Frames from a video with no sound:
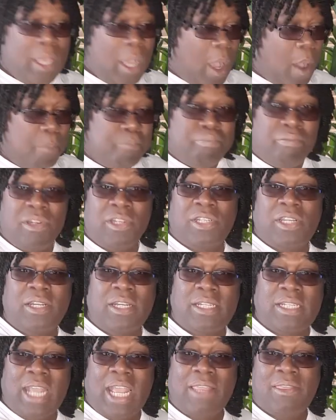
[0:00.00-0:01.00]
are Britain
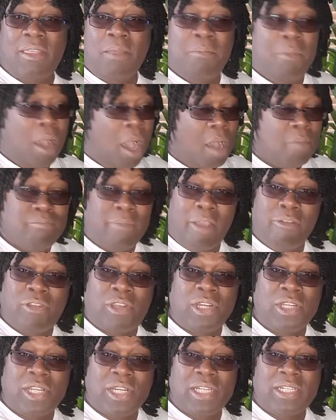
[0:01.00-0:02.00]
going to take them? Are
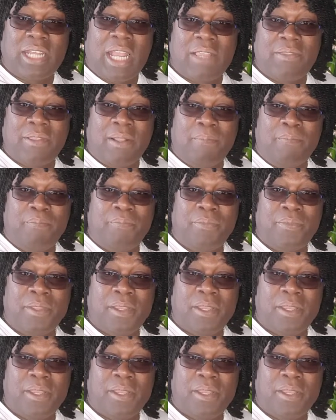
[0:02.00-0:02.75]
America going to take them?